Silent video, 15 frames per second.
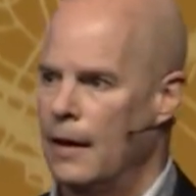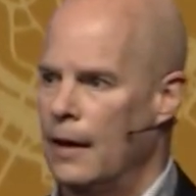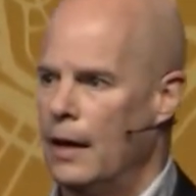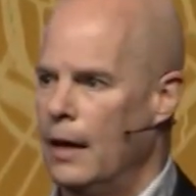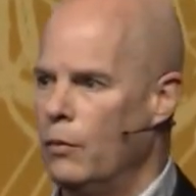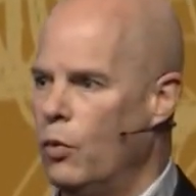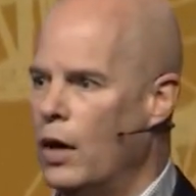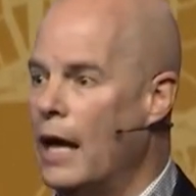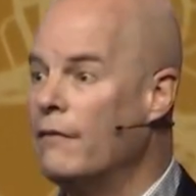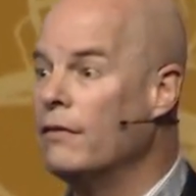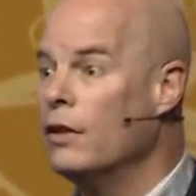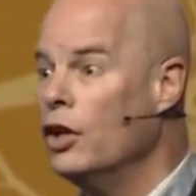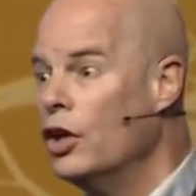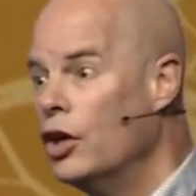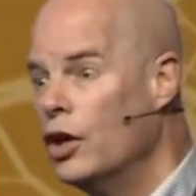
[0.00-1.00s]
And what I've
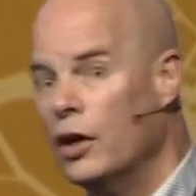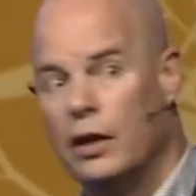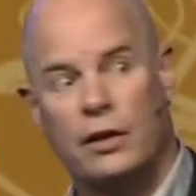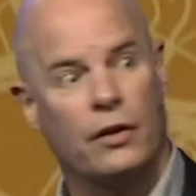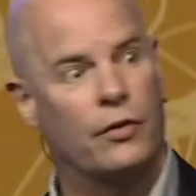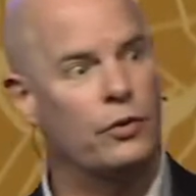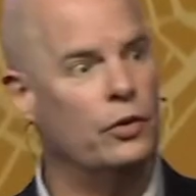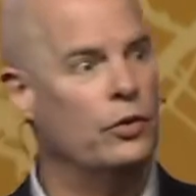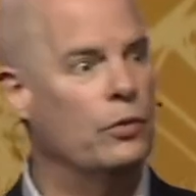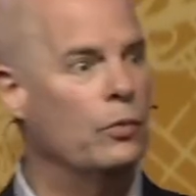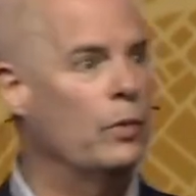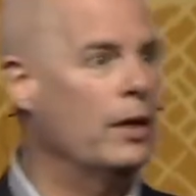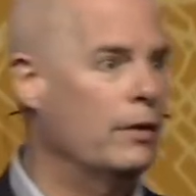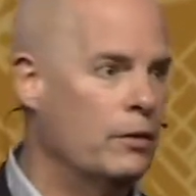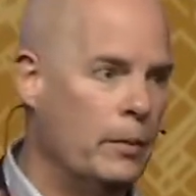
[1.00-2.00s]
learned through,
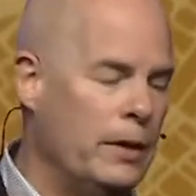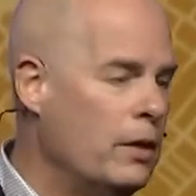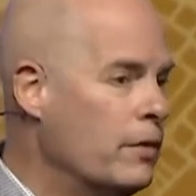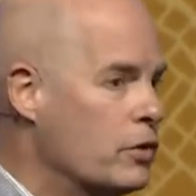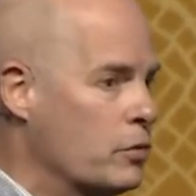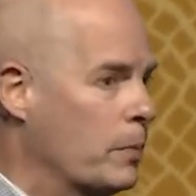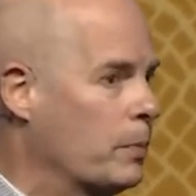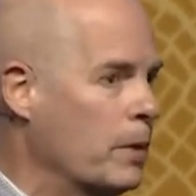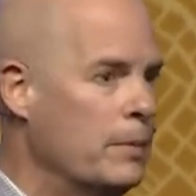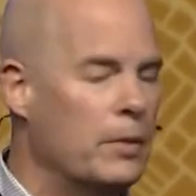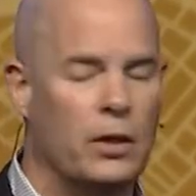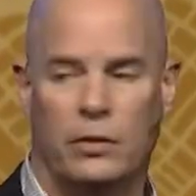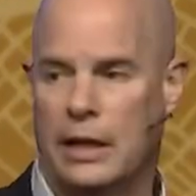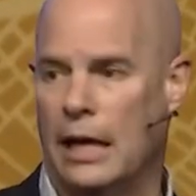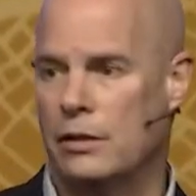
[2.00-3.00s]
we, do we do this with
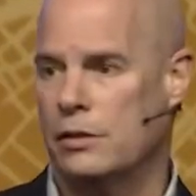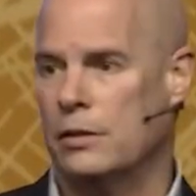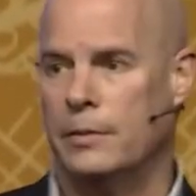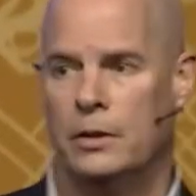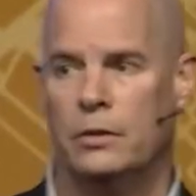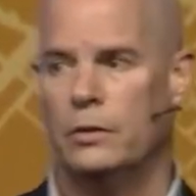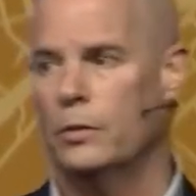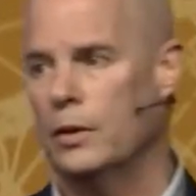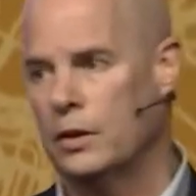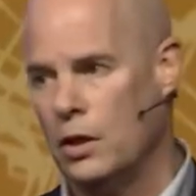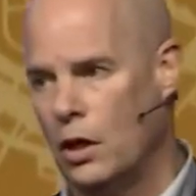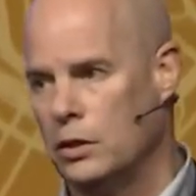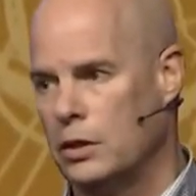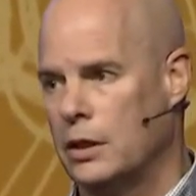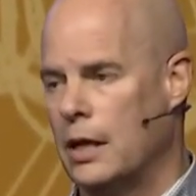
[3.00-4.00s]
premarital counseling? We do it when we
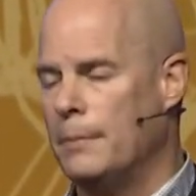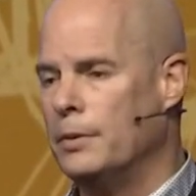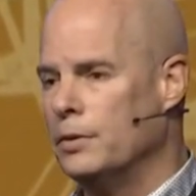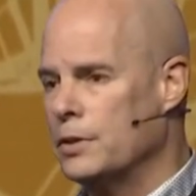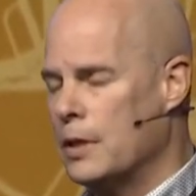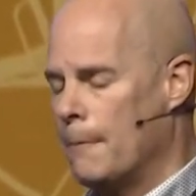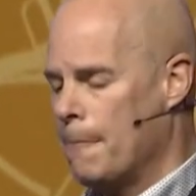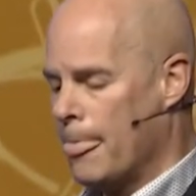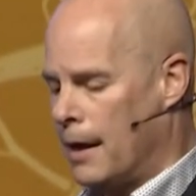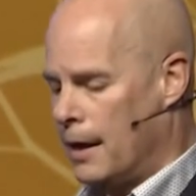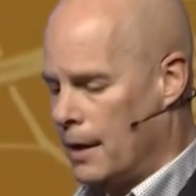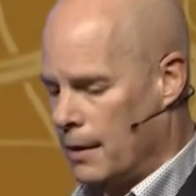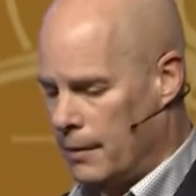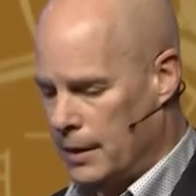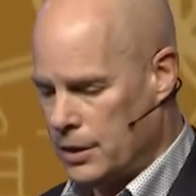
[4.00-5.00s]
talk to couples
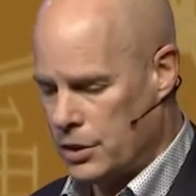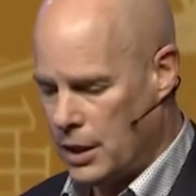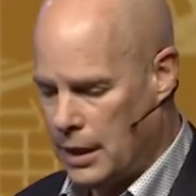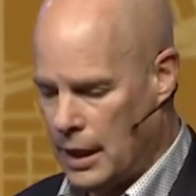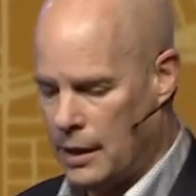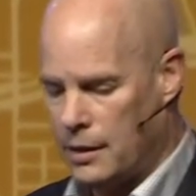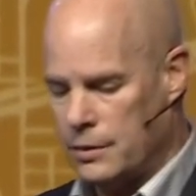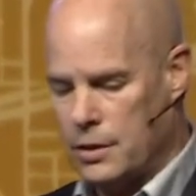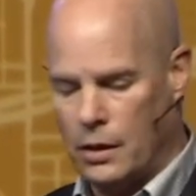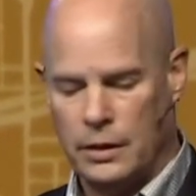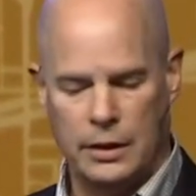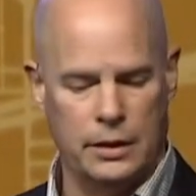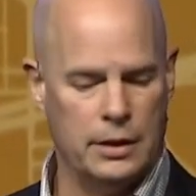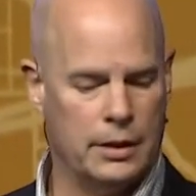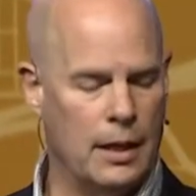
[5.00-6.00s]
and she and I are
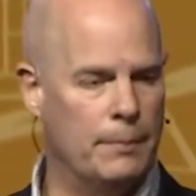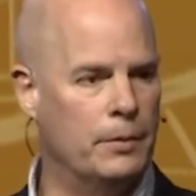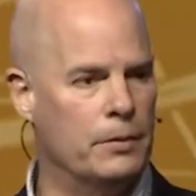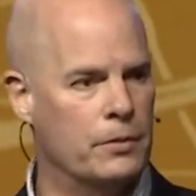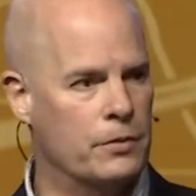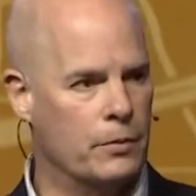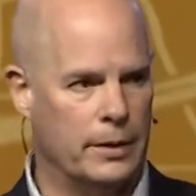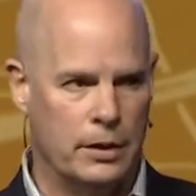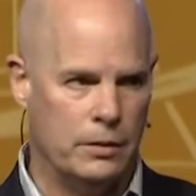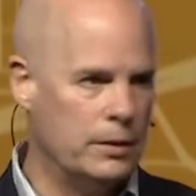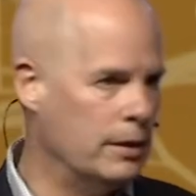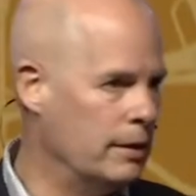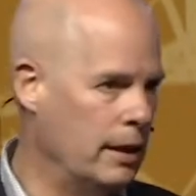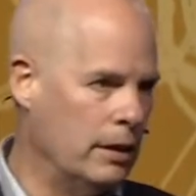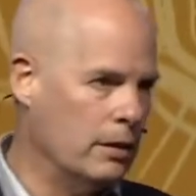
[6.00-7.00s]
talking to couples, or we do
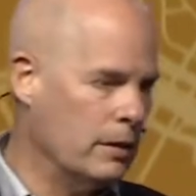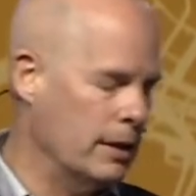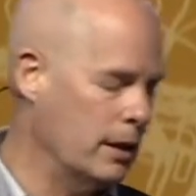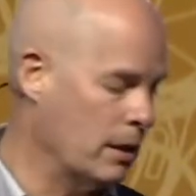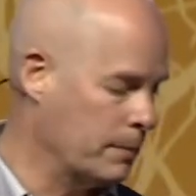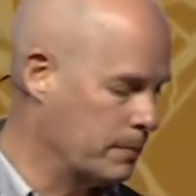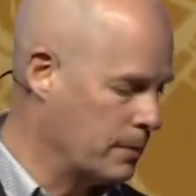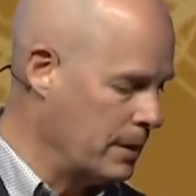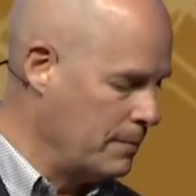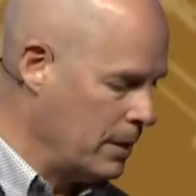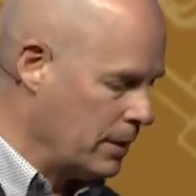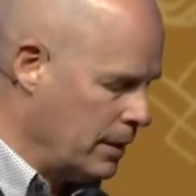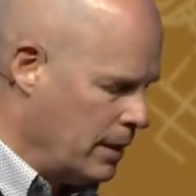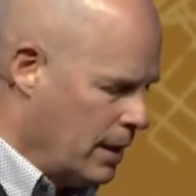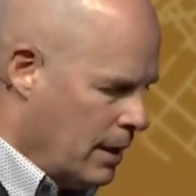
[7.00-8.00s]
it here in our
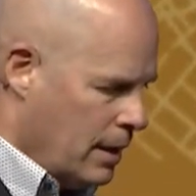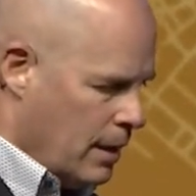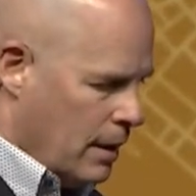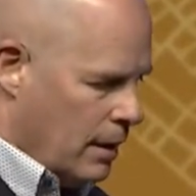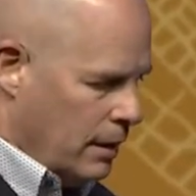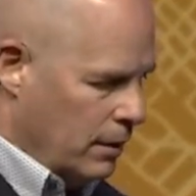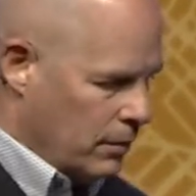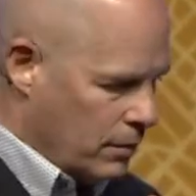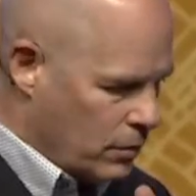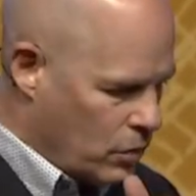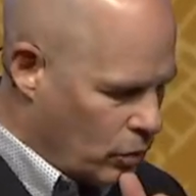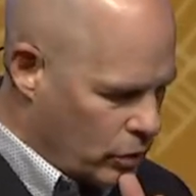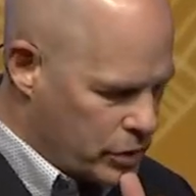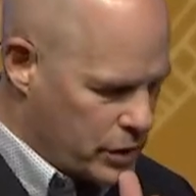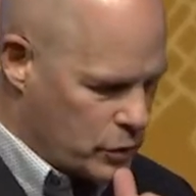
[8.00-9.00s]
pre-married, you know,
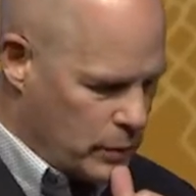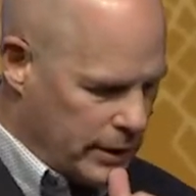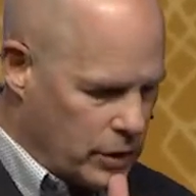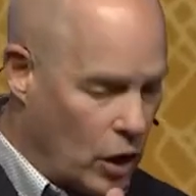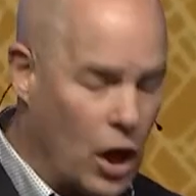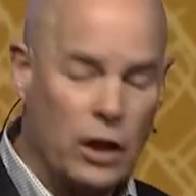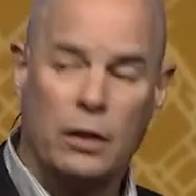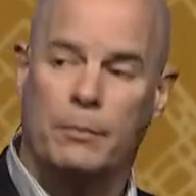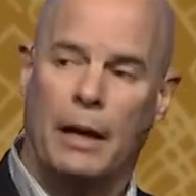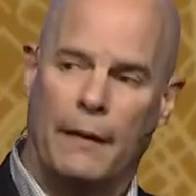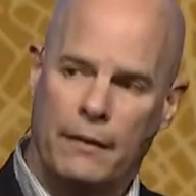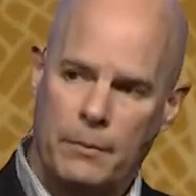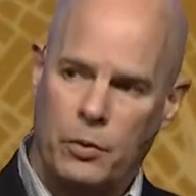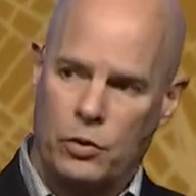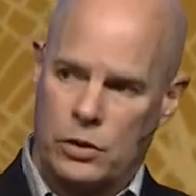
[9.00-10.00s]
courses. We talk about
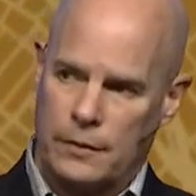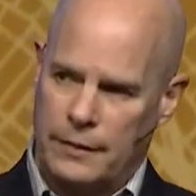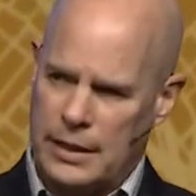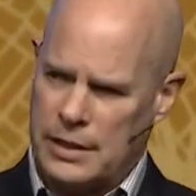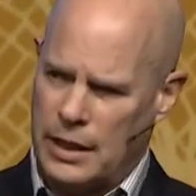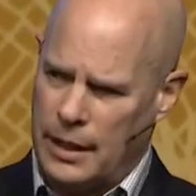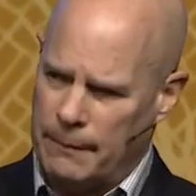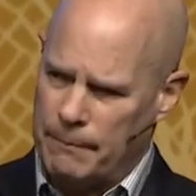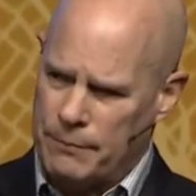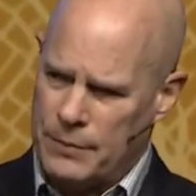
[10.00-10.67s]
the importance of listening.